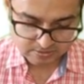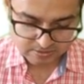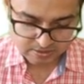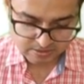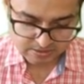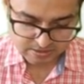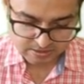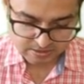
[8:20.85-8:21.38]

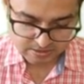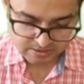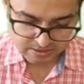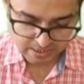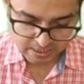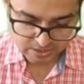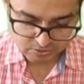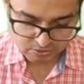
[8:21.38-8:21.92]
This is
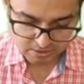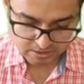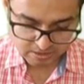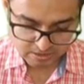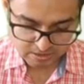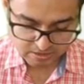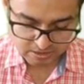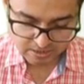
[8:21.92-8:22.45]
actually
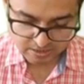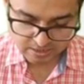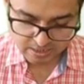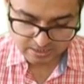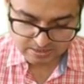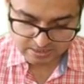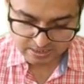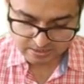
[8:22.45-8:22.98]

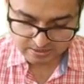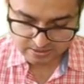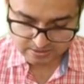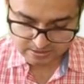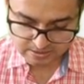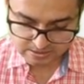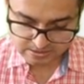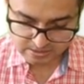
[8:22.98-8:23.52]
thickness and
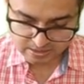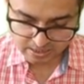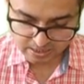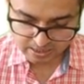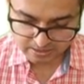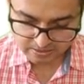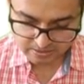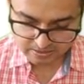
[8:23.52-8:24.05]
this is
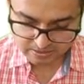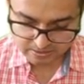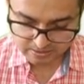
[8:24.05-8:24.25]
length.